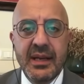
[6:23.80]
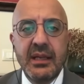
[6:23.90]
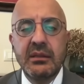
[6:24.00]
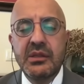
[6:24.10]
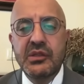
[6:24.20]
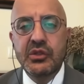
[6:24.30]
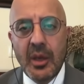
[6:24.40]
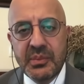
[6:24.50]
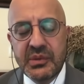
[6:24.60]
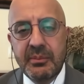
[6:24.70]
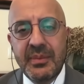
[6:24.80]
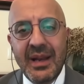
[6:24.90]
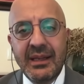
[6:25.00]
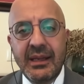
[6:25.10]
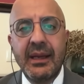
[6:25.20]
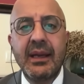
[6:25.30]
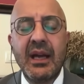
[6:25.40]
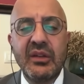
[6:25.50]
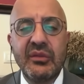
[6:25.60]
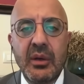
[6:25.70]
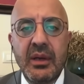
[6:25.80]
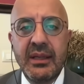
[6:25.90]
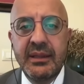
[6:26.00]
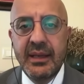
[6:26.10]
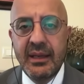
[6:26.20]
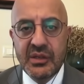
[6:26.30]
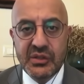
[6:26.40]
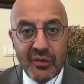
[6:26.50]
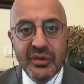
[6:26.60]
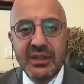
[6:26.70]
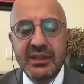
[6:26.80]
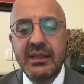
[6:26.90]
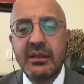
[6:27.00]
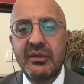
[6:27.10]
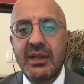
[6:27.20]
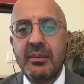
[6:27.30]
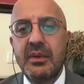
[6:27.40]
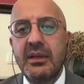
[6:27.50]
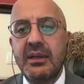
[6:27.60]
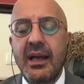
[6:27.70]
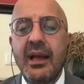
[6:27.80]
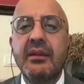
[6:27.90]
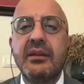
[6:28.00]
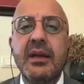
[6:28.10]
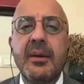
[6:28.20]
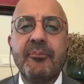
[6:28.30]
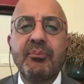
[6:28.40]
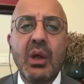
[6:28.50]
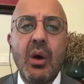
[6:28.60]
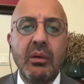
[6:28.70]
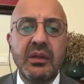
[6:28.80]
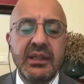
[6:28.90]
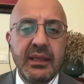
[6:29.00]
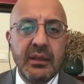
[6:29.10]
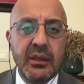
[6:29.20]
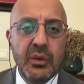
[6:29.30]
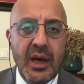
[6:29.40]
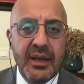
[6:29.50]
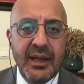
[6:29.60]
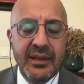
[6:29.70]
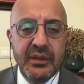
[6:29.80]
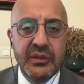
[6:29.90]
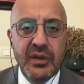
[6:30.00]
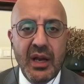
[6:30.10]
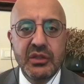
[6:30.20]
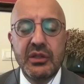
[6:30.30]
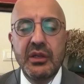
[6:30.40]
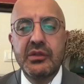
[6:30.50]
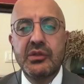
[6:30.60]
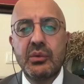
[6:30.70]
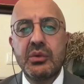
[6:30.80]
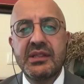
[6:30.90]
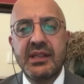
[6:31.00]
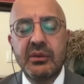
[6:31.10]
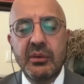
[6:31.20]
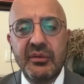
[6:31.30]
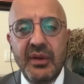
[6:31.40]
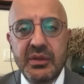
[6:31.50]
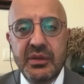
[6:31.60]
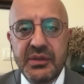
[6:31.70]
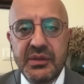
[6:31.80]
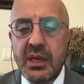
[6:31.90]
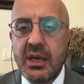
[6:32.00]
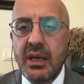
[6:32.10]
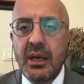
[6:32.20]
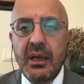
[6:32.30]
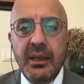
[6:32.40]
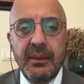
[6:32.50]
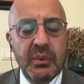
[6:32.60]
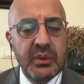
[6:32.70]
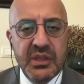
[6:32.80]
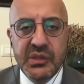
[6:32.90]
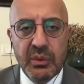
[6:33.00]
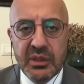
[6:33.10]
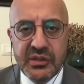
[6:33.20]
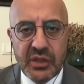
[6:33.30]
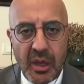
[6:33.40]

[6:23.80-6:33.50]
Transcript: Israel stops breaking and violating the sovereignty of Lebanon and all the UN and international resolutions and conventions, uh, this will